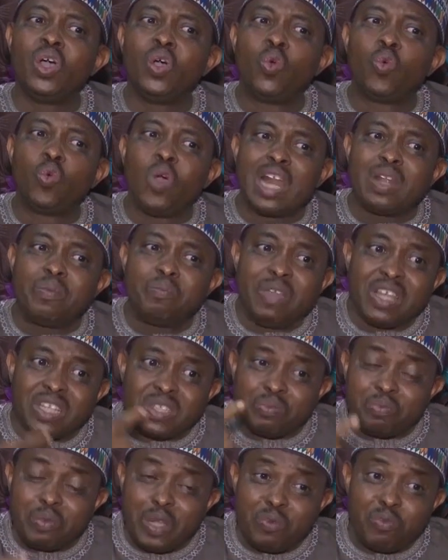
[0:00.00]
what
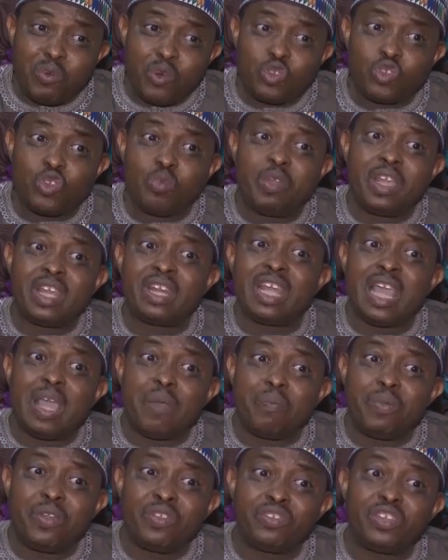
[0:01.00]
makes people to be in
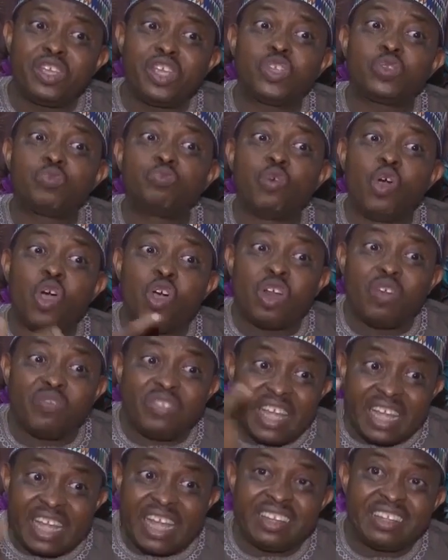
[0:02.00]
A P C is more
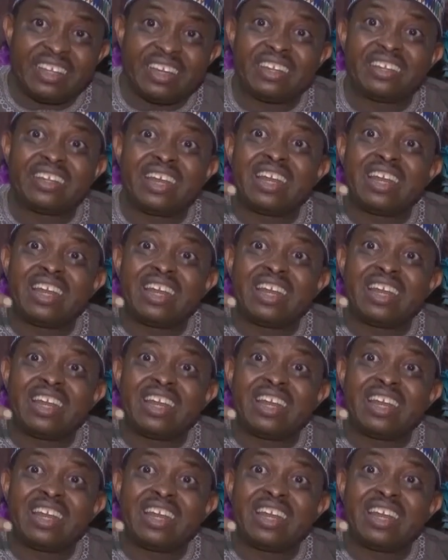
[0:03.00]
of the candidate